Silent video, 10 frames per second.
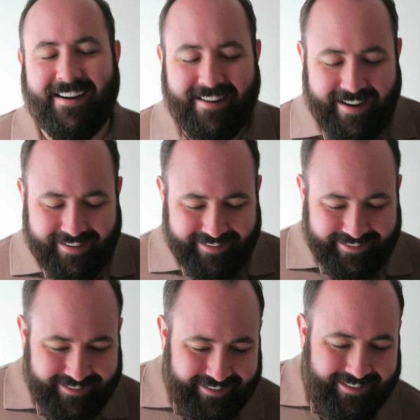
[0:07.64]
Alright,
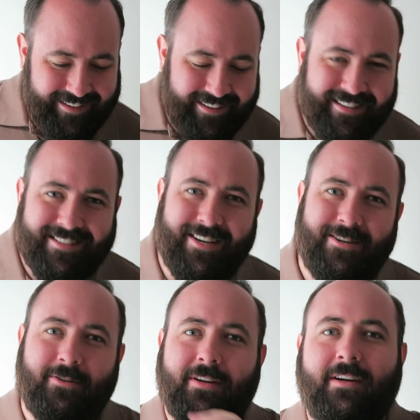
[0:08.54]

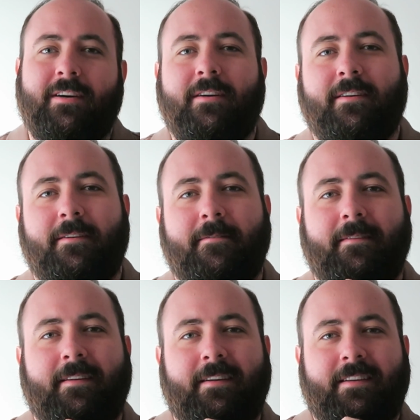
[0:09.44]
so,
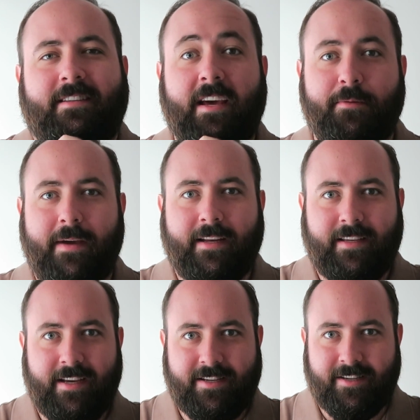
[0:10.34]
death
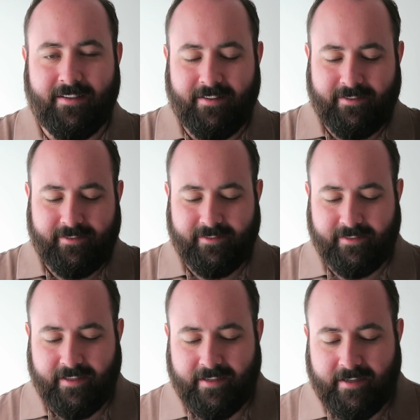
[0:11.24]
meditation.
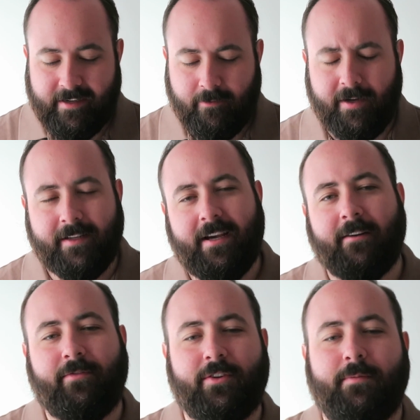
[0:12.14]
I want to
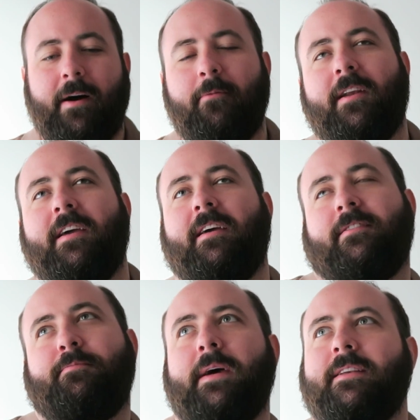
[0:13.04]
talk first about what I
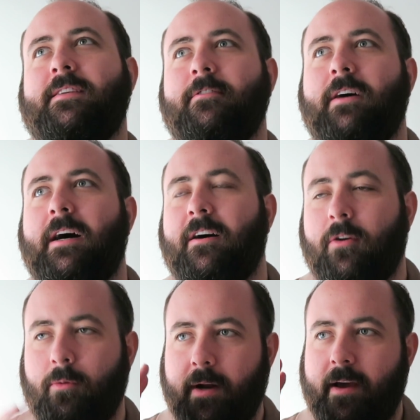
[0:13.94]
expect to,
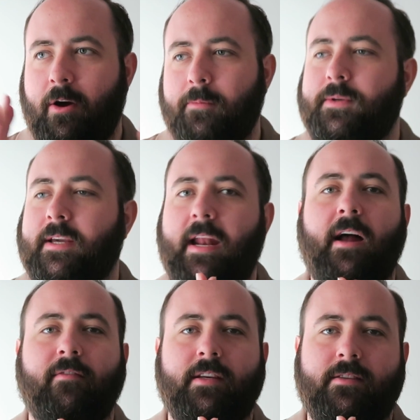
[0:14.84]
or what I hope to get
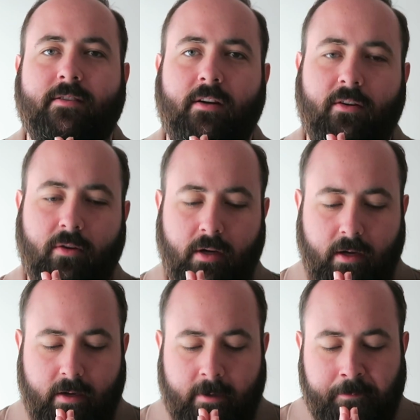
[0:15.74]
out of this. So,
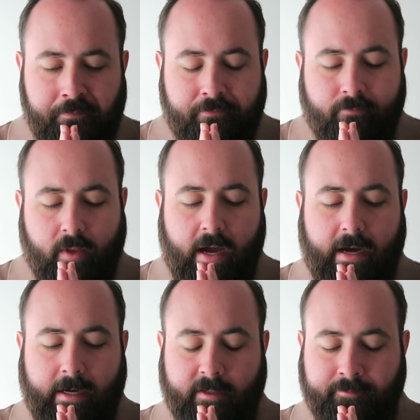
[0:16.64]

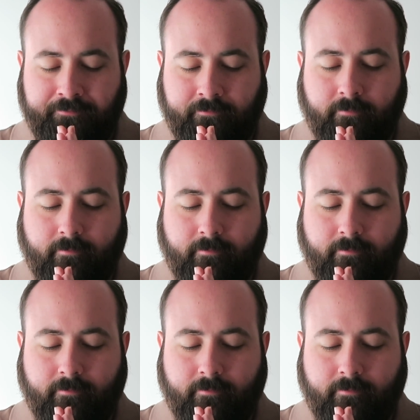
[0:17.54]
I